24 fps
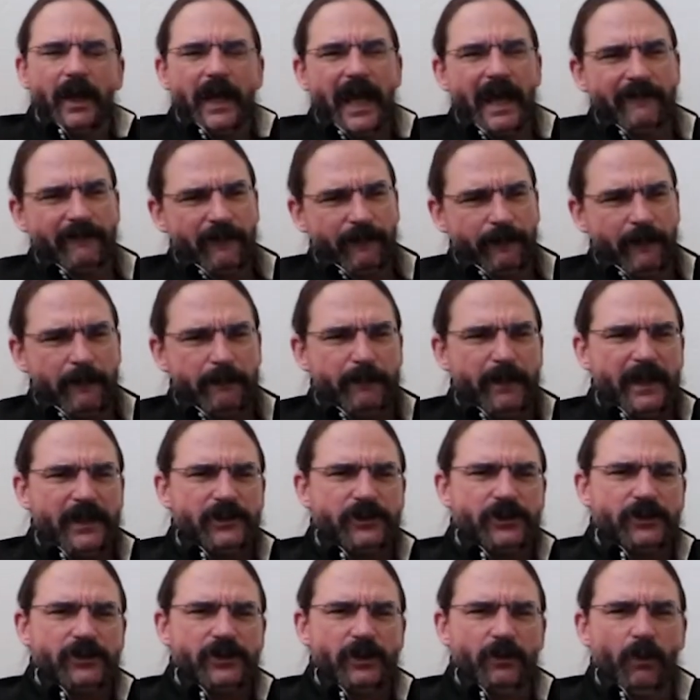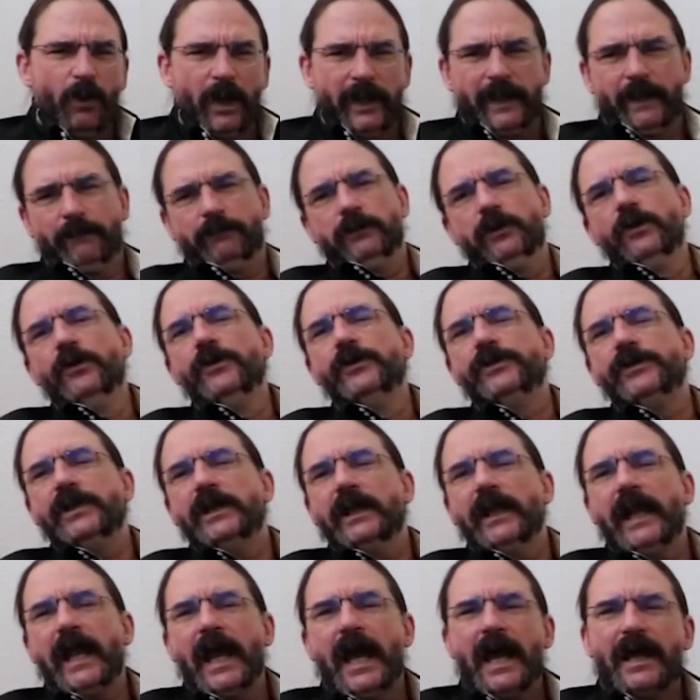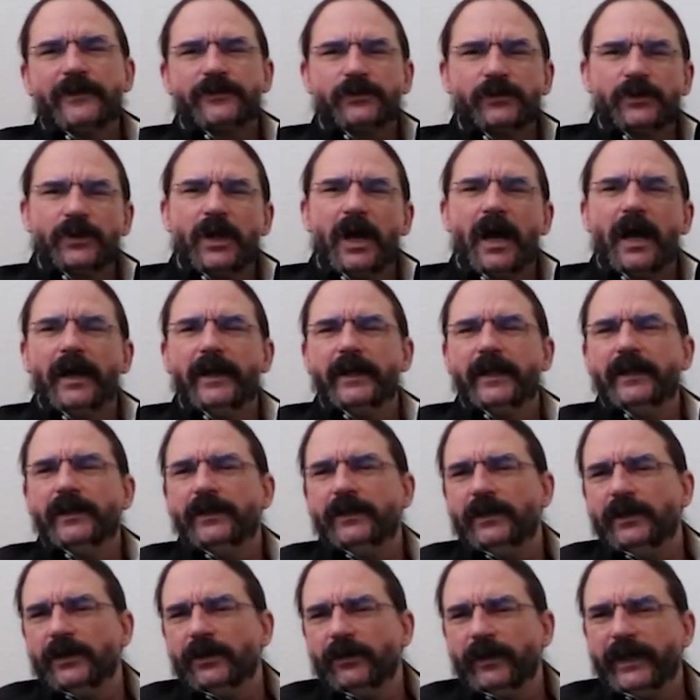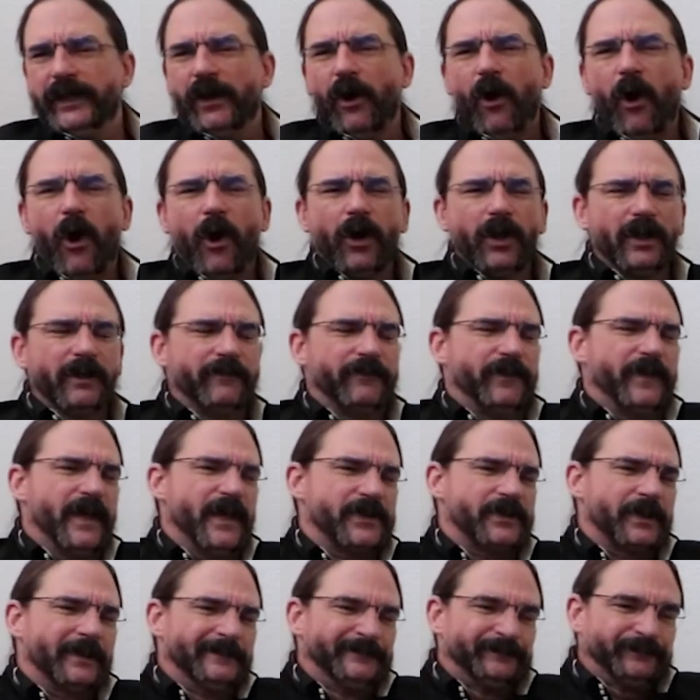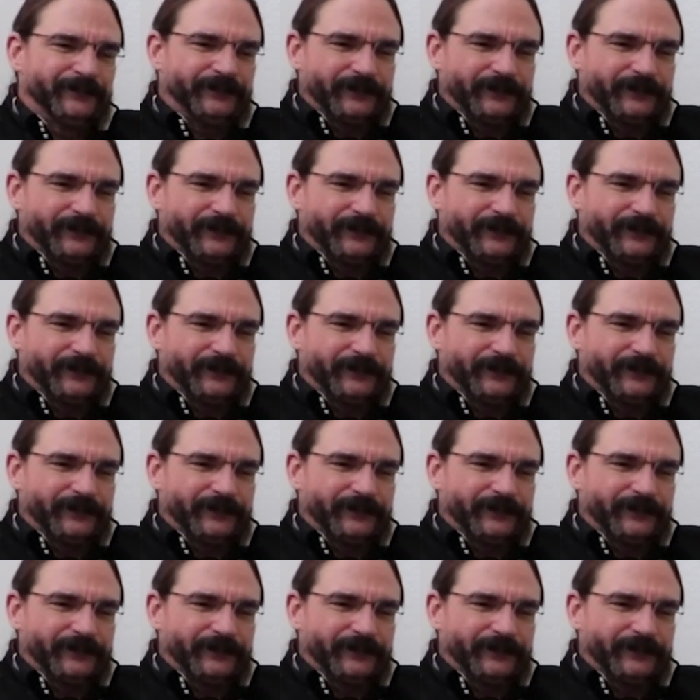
heaven forbid should you wind up losing an astronaut and you know in all of this